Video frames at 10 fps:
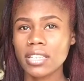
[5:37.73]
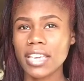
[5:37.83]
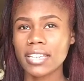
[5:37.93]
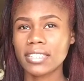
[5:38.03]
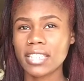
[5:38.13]

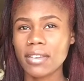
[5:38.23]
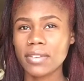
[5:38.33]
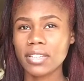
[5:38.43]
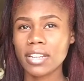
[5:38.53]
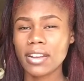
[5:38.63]

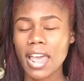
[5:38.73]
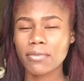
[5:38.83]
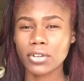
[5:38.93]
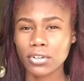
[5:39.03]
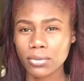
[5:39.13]
in the
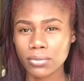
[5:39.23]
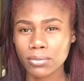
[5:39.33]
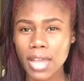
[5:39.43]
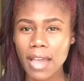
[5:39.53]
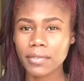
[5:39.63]

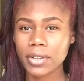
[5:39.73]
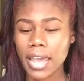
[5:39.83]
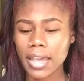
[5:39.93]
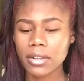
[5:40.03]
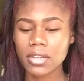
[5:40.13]
afternoon after
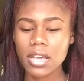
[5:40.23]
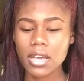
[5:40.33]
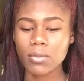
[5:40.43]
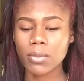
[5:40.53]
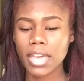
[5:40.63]
that
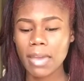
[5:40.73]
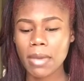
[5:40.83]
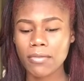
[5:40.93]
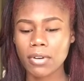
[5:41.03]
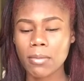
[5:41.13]
when we came
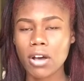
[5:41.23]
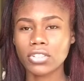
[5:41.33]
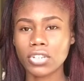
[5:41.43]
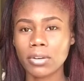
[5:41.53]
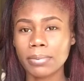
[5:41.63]
back from the
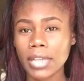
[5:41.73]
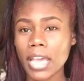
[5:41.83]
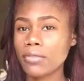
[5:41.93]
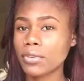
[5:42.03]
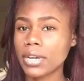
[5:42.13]
mall. So the
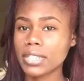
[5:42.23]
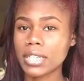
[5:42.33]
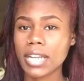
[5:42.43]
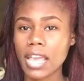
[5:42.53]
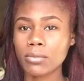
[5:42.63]
plan for the rest
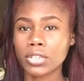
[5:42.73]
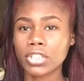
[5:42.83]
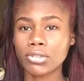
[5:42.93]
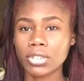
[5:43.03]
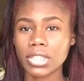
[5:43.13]
of the day
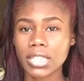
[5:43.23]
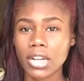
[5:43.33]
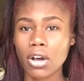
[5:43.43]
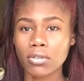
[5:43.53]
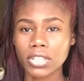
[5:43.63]
was to just
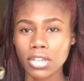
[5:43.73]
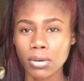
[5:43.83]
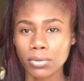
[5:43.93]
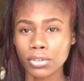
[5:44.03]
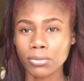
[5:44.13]
get a
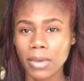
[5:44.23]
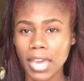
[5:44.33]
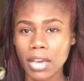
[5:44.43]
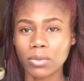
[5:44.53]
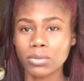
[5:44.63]
hotel room
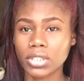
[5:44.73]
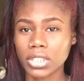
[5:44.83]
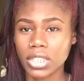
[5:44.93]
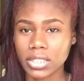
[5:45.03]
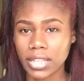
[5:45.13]
and we were
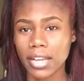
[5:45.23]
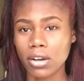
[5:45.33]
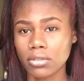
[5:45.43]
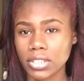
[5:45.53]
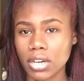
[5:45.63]
just gonna stay in
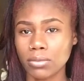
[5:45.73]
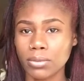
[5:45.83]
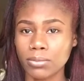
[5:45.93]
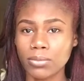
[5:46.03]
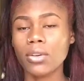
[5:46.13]
a hotel
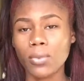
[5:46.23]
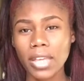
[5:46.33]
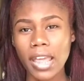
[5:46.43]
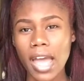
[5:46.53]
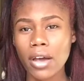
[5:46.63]
room.
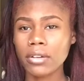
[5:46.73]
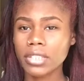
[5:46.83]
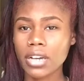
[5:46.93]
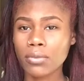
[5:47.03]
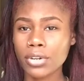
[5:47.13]
We got
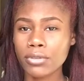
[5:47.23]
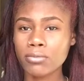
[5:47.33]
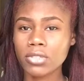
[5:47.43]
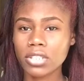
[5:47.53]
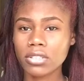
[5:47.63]
hotel
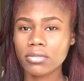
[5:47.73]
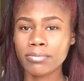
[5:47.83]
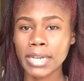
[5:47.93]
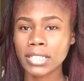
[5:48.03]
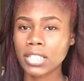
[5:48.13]
rooms
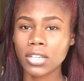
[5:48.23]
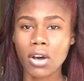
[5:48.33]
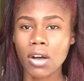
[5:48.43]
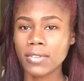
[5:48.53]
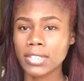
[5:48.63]
basically
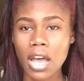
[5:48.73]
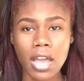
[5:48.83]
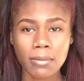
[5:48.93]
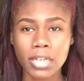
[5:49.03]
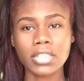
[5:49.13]
all the
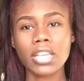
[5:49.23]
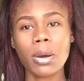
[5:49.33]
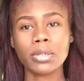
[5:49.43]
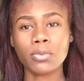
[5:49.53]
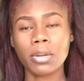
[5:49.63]
time because he
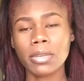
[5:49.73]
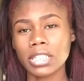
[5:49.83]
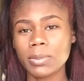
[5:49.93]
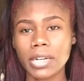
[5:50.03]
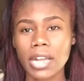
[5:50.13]
always wanted
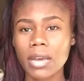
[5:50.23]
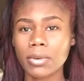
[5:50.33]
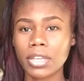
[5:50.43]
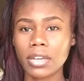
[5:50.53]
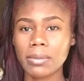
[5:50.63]
me to spend a night
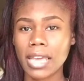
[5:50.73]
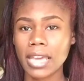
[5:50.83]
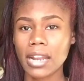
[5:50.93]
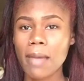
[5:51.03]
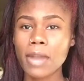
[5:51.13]
with him
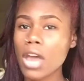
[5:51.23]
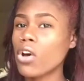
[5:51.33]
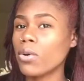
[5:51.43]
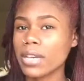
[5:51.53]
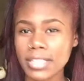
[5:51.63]
and I'm not
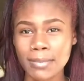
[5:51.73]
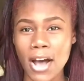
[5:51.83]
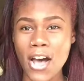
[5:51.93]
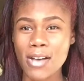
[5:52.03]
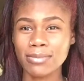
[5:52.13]
cool with his
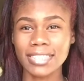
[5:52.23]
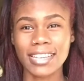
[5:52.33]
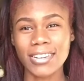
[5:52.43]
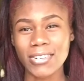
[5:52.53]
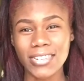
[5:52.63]
mom,
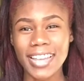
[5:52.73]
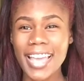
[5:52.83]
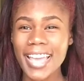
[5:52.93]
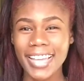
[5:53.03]
so